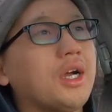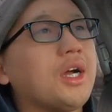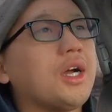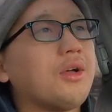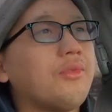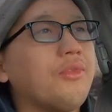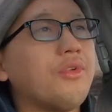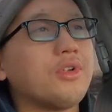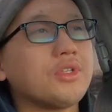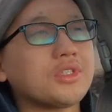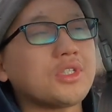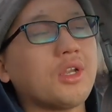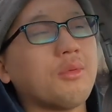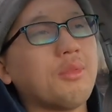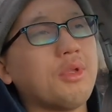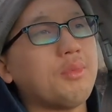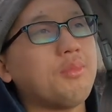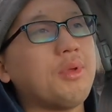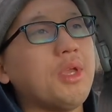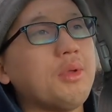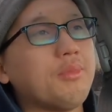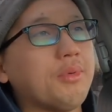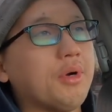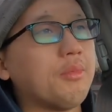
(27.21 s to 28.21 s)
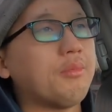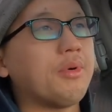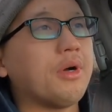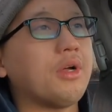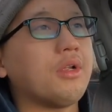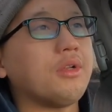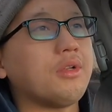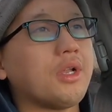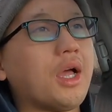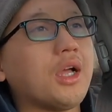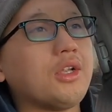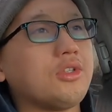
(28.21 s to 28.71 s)
Uh, there's gonna be people,
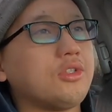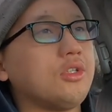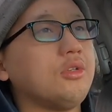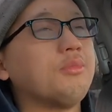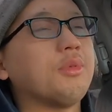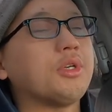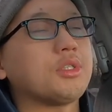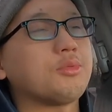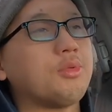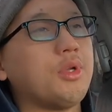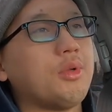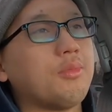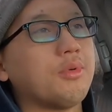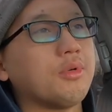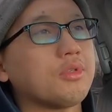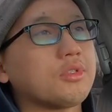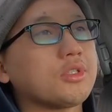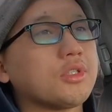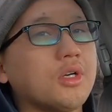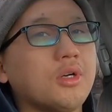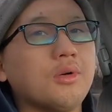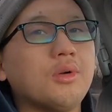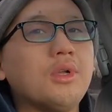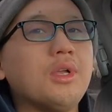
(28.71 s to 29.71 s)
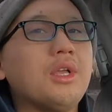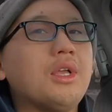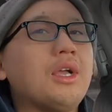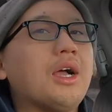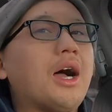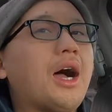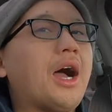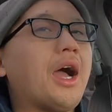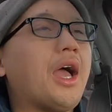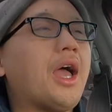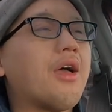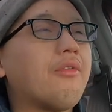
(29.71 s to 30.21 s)
but not too much people. So
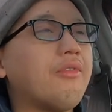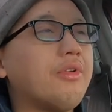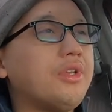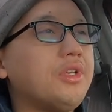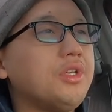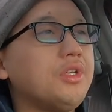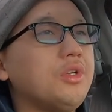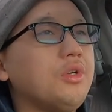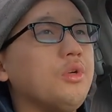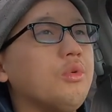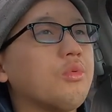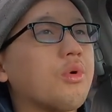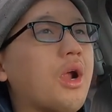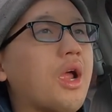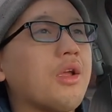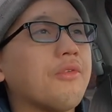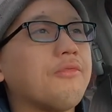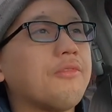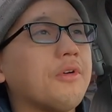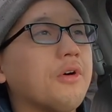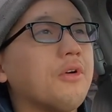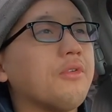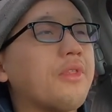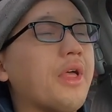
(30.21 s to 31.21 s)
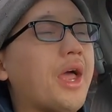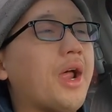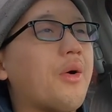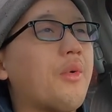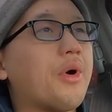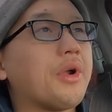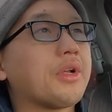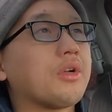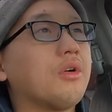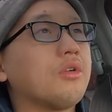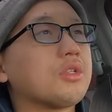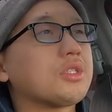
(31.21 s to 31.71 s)
I have a new rifle that I
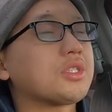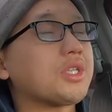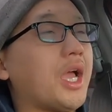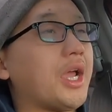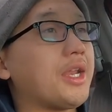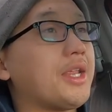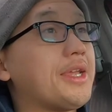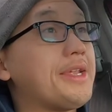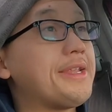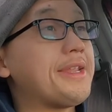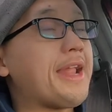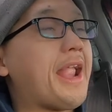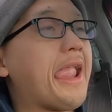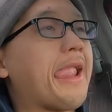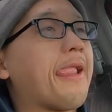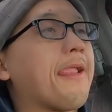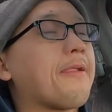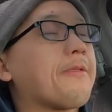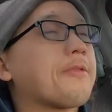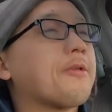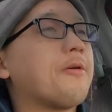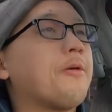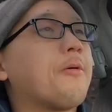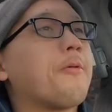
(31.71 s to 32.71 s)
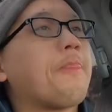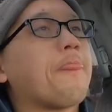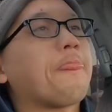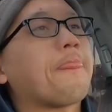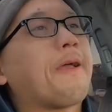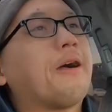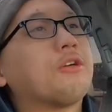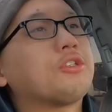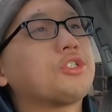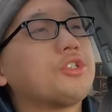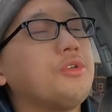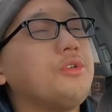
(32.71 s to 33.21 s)
want to go sight in, so
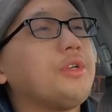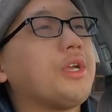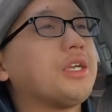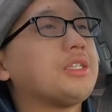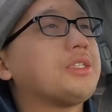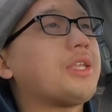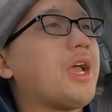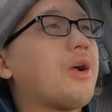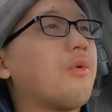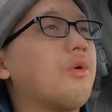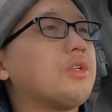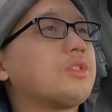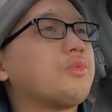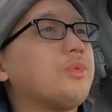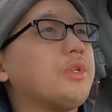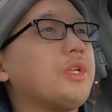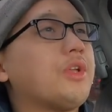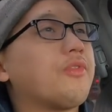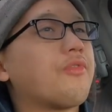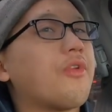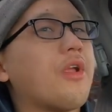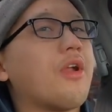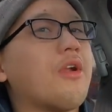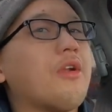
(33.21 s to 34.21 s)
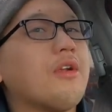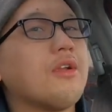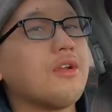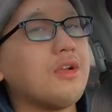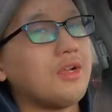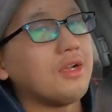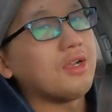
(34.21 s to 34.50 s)
I'll show you guys that once we get there.